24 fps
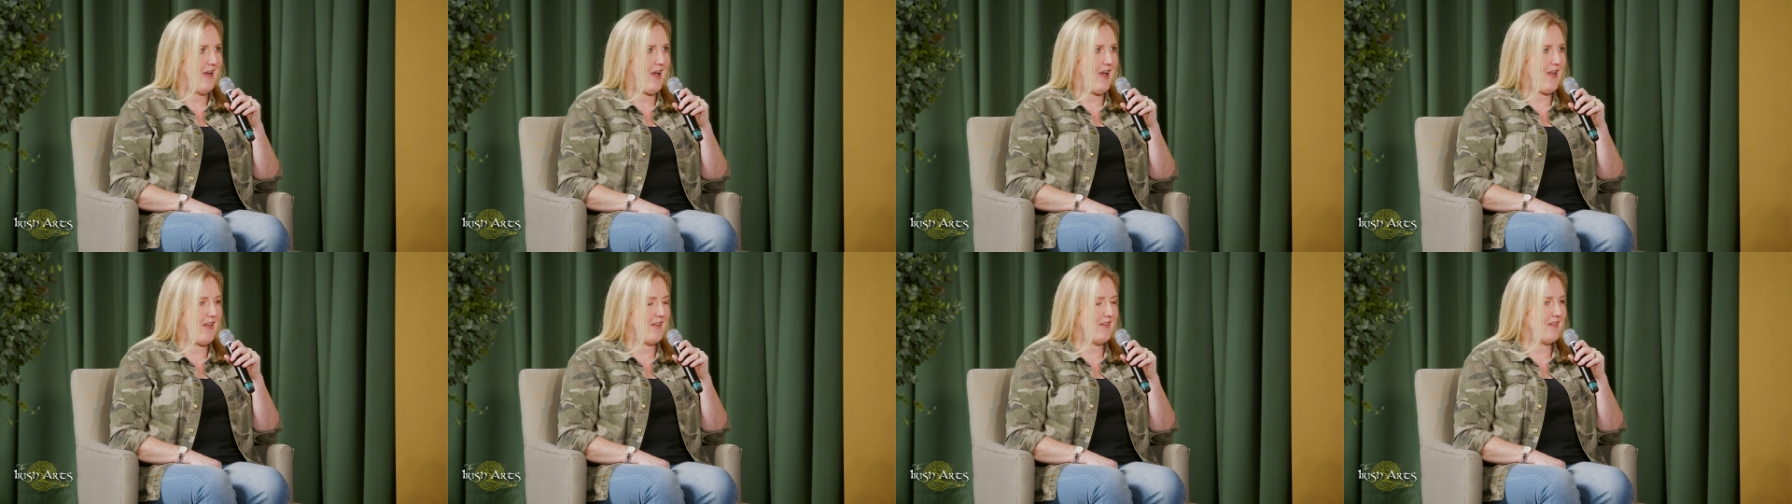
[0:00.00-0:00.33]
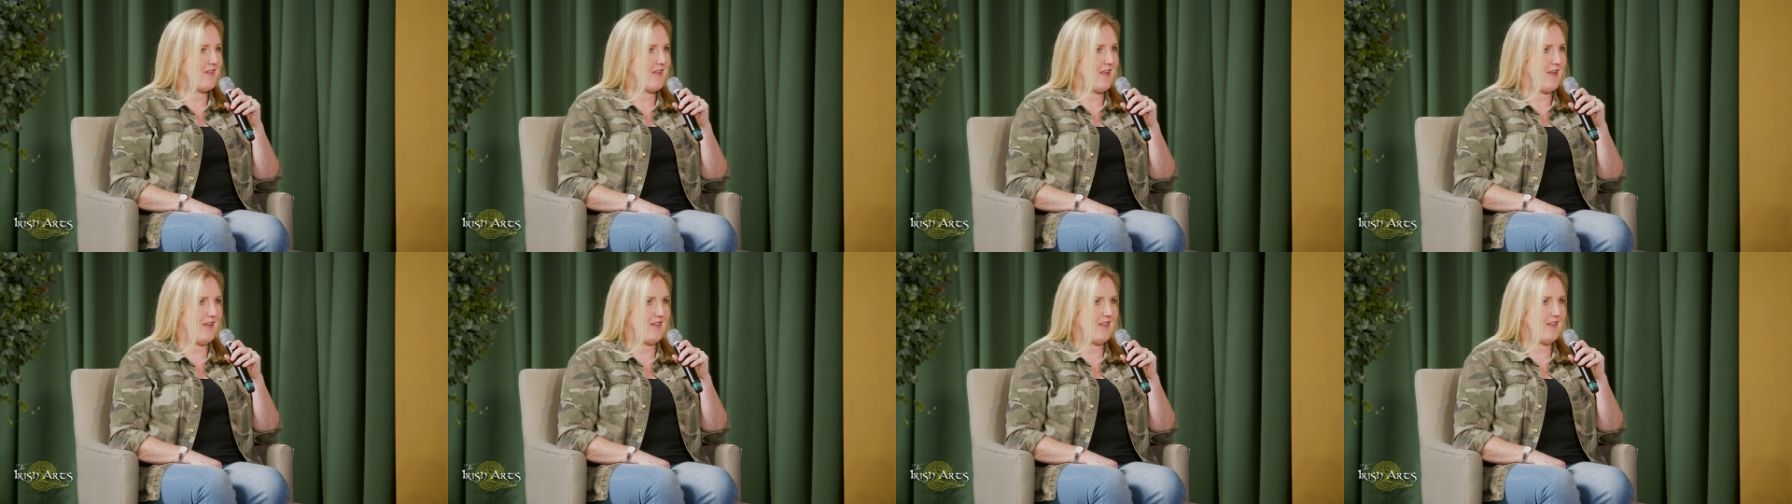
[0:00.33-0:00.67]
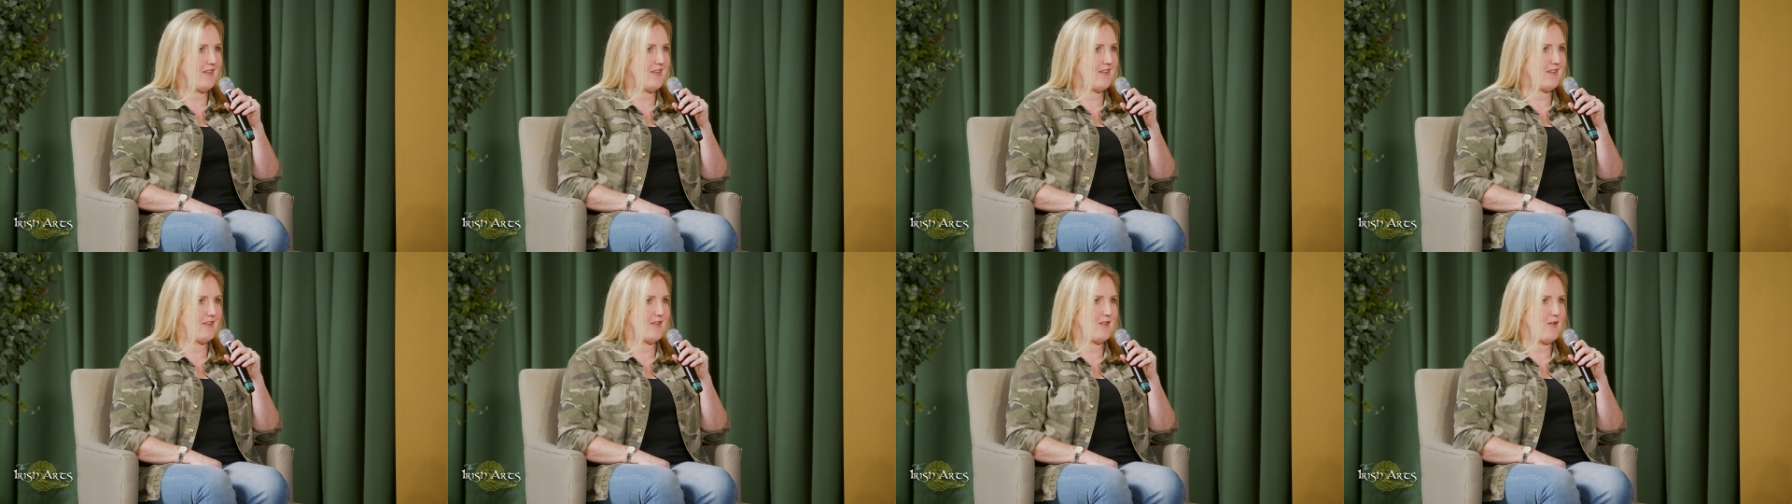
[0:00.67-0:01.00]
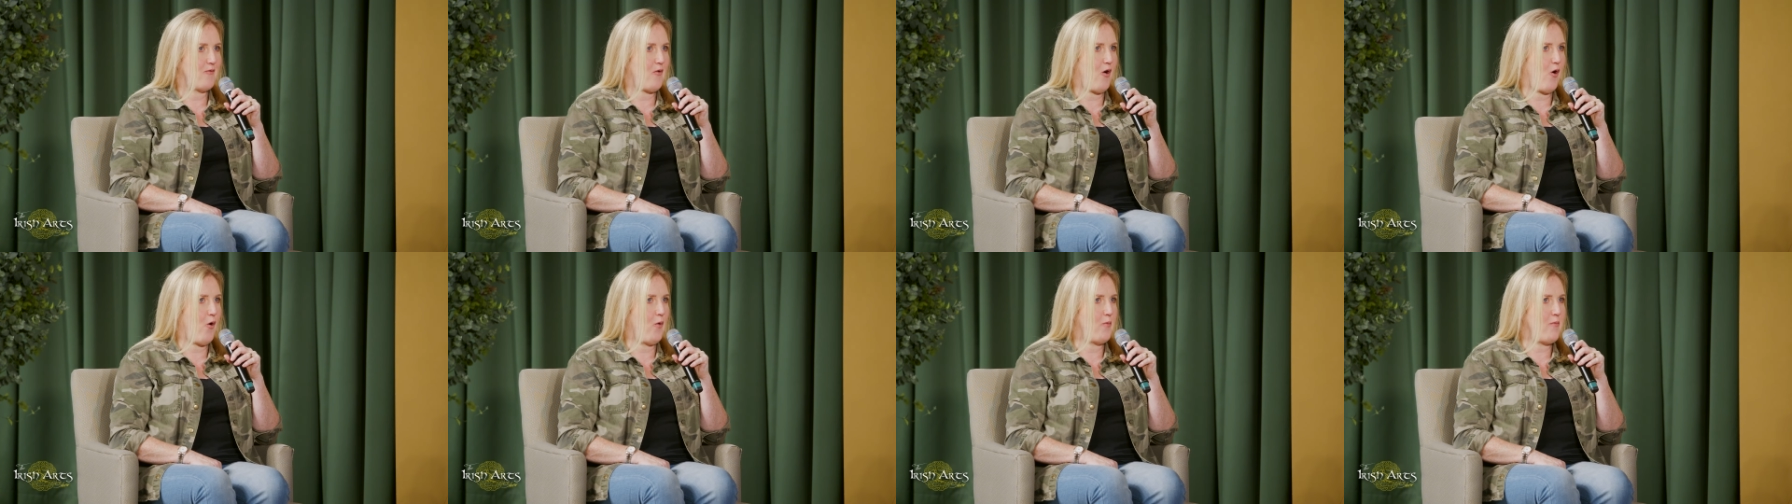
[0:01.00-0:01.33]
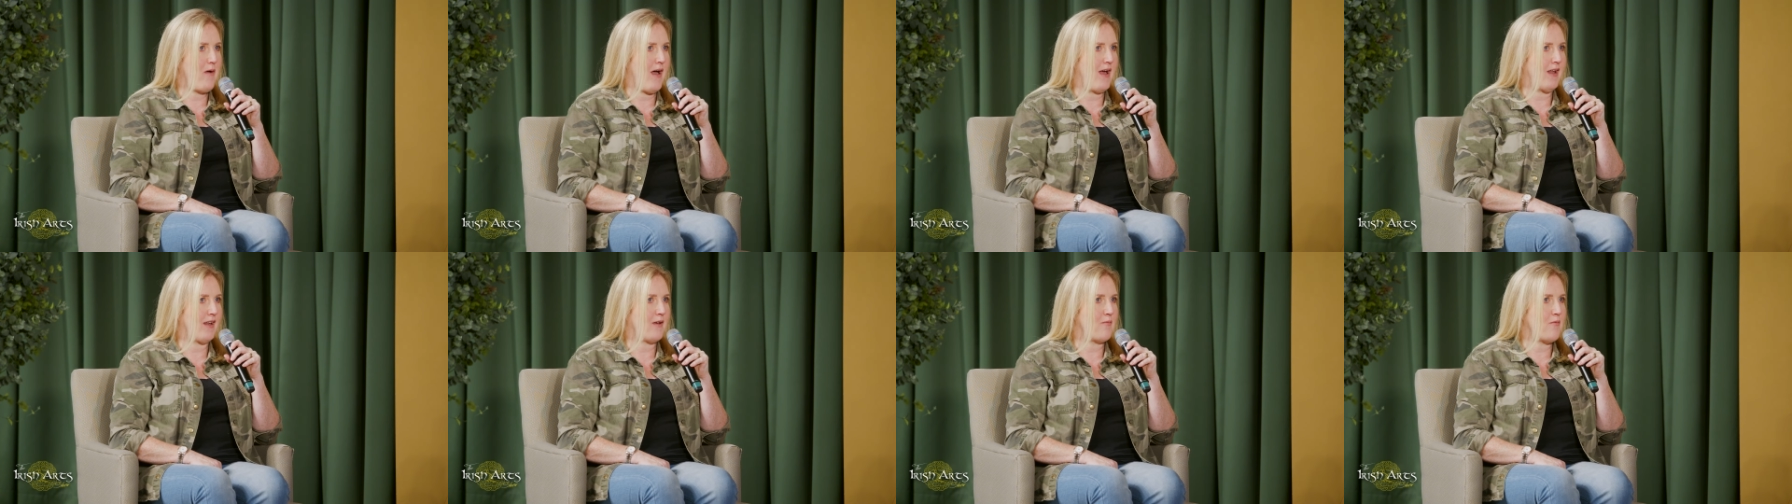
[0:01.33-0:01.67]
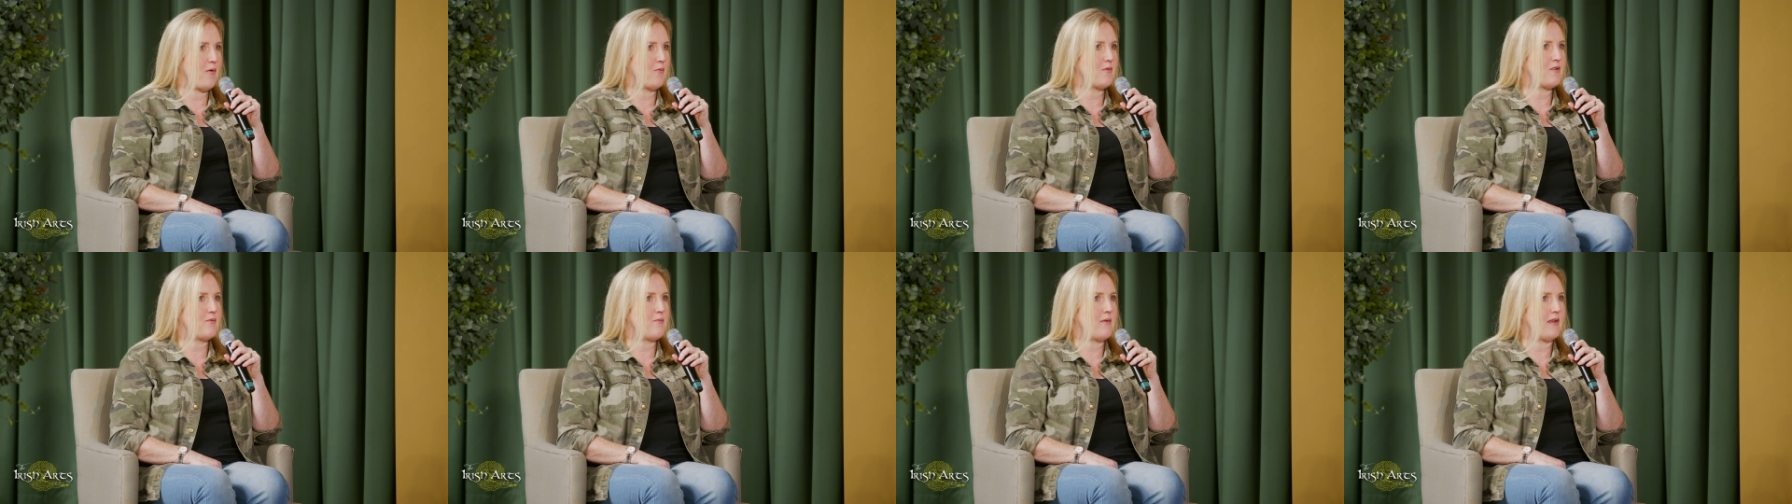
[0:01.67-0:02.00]
And this old man came
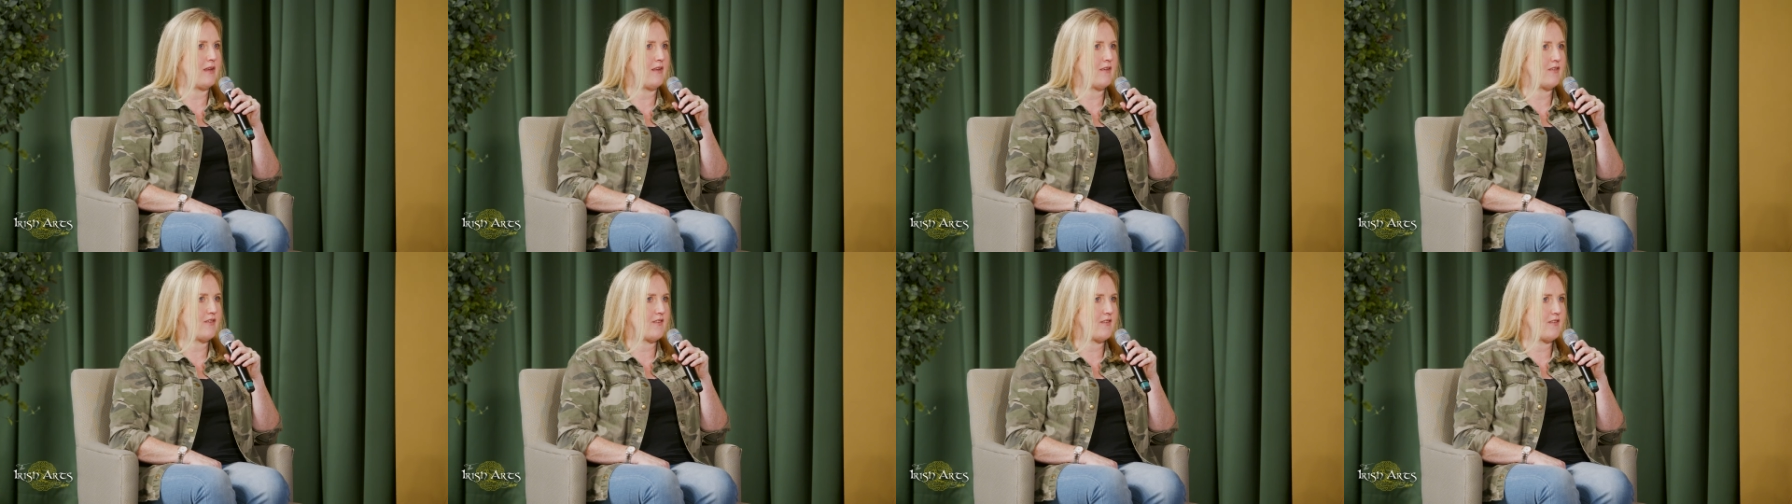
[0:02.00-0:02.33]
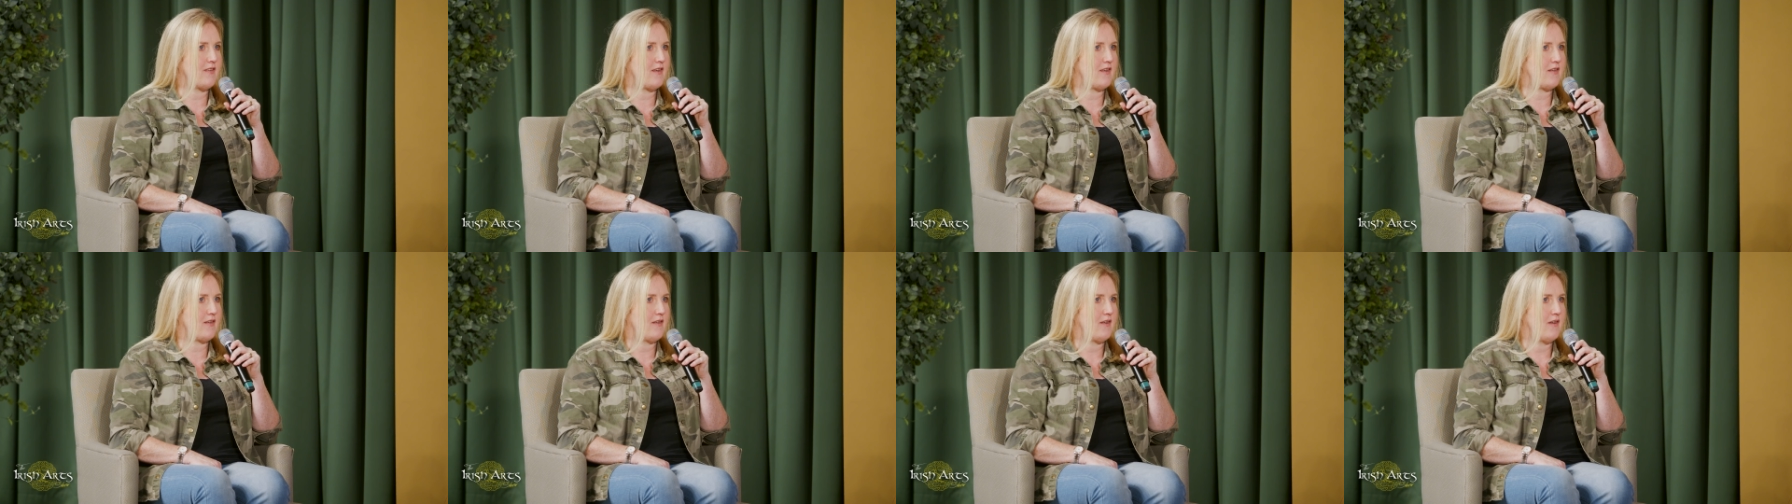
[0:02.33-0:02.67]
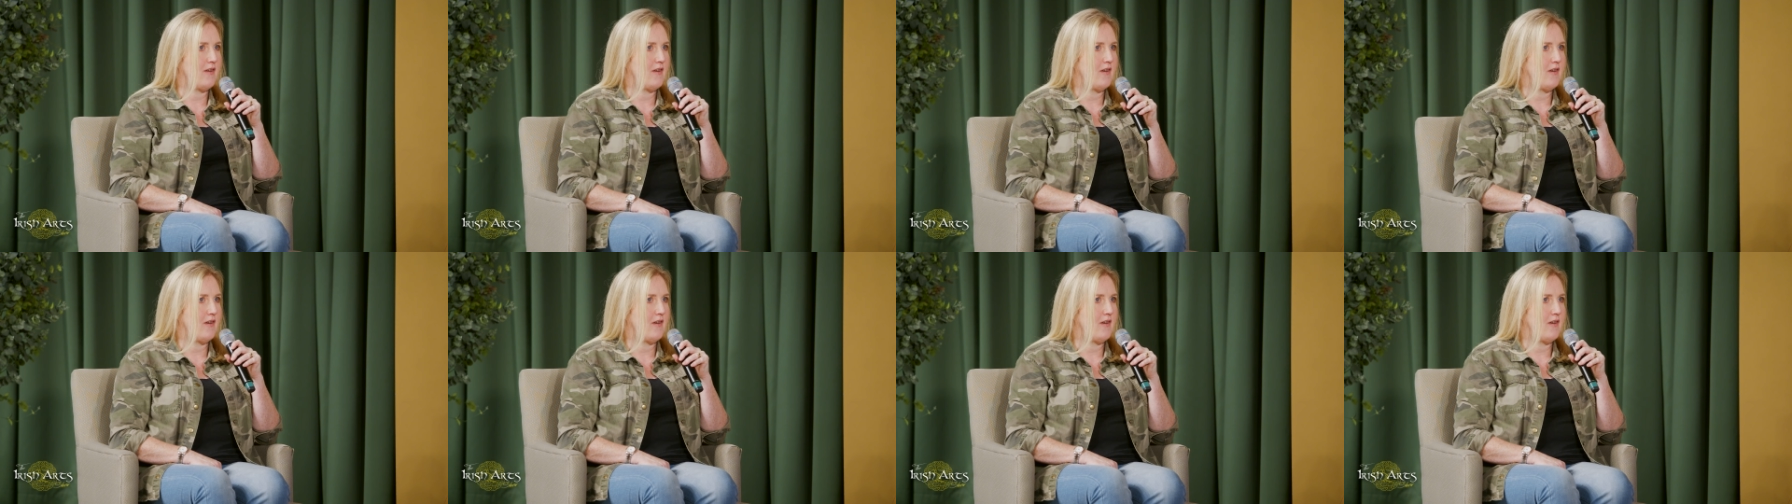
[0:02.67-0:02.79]
up to me and he just said,